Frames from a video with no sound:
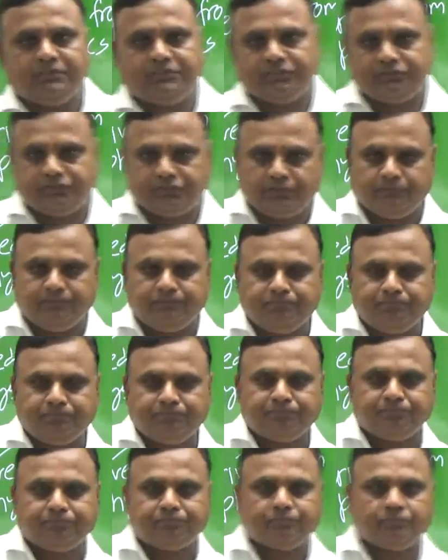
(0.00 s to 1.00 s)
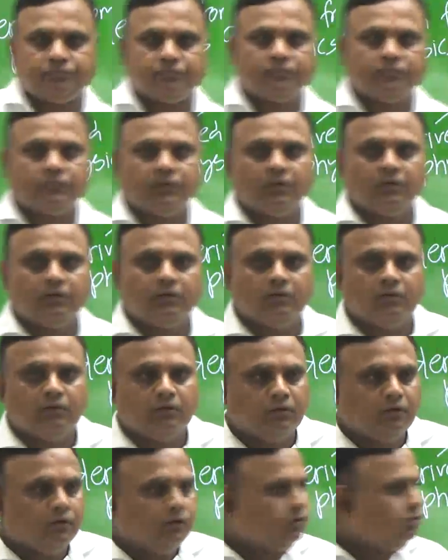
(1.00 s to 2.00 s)
system.
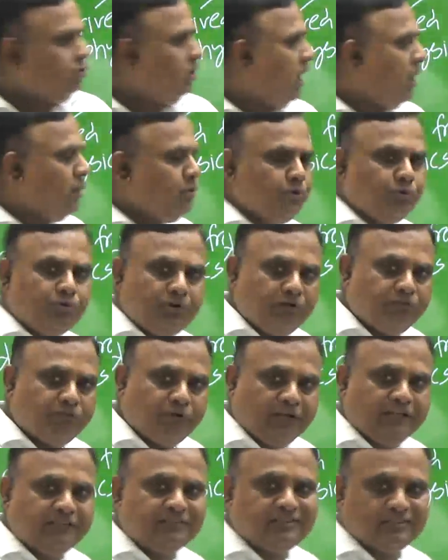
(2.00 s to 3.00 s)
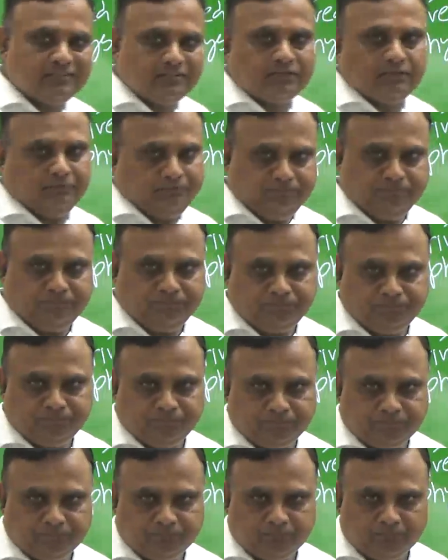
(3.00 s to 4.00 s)
So how you define system
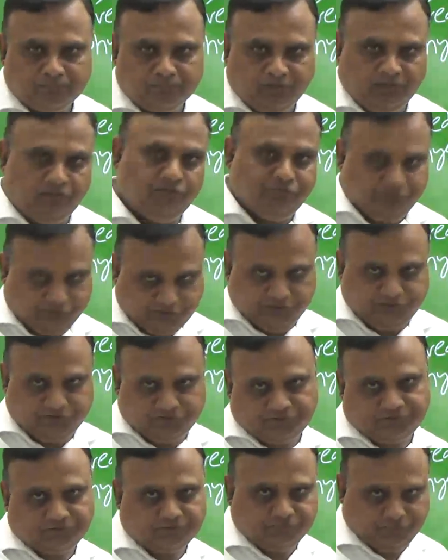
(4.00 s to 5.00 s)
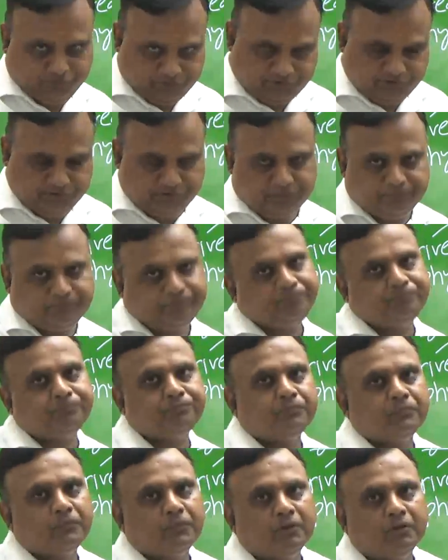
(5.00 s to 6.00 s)
in physics? First,
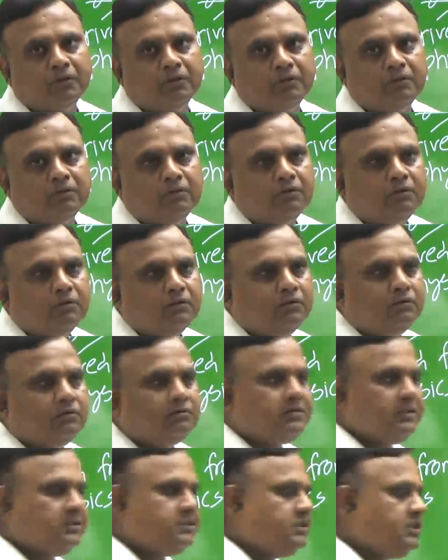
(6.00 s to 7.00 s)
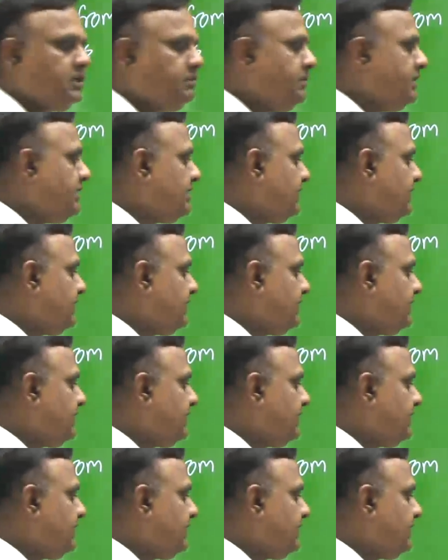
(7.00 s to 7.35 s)
system is